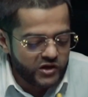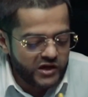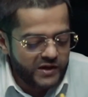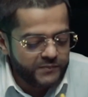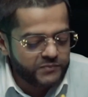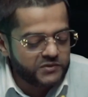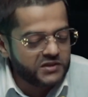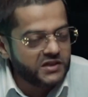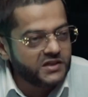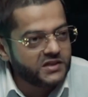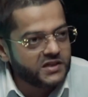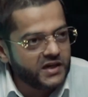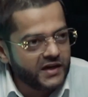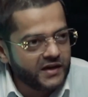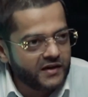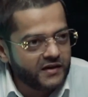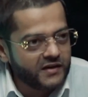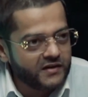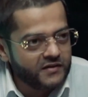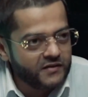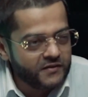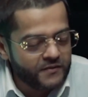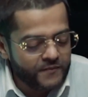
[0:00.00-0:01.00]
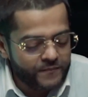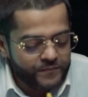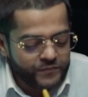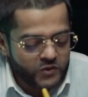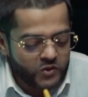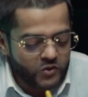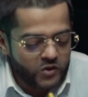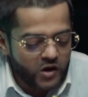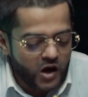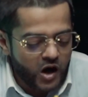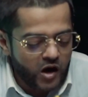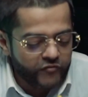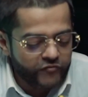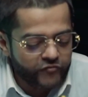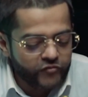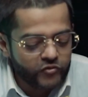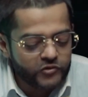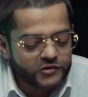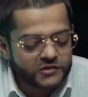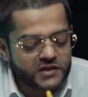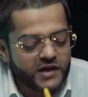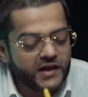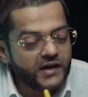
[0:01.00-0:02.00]
Your empty tank, your half
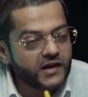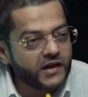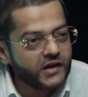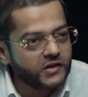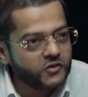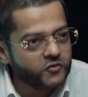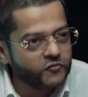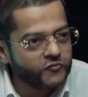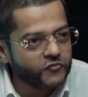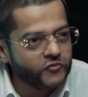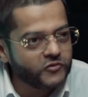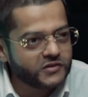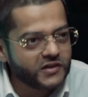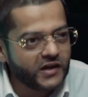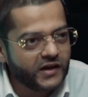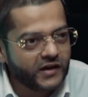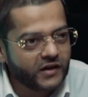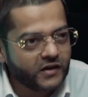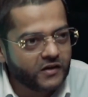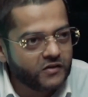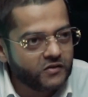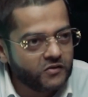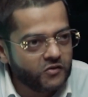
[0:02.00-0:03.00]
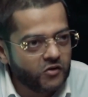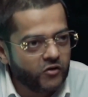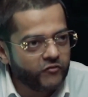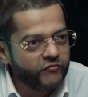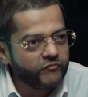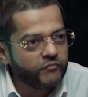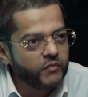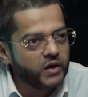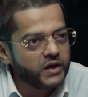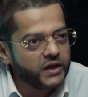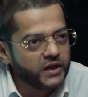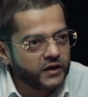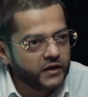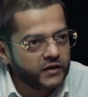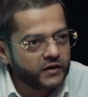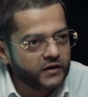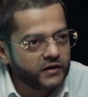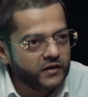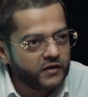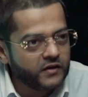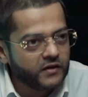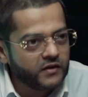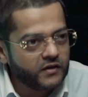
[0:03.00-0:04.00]
full tank, and your full tank of money.
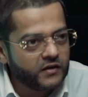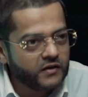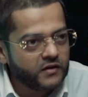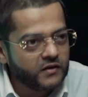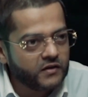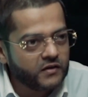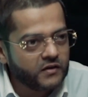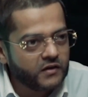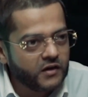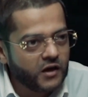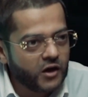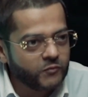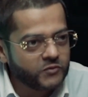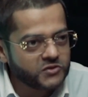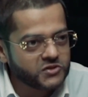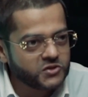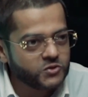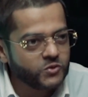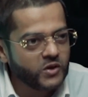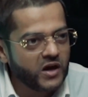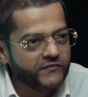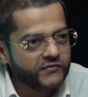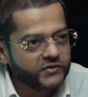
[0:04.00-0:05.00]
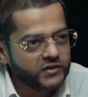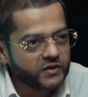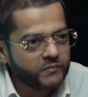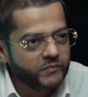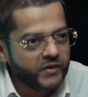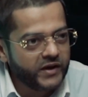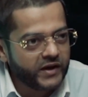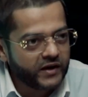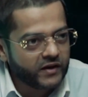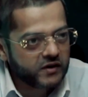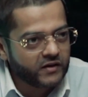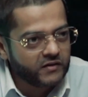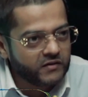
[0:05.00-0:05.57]
How much do you have in the bank?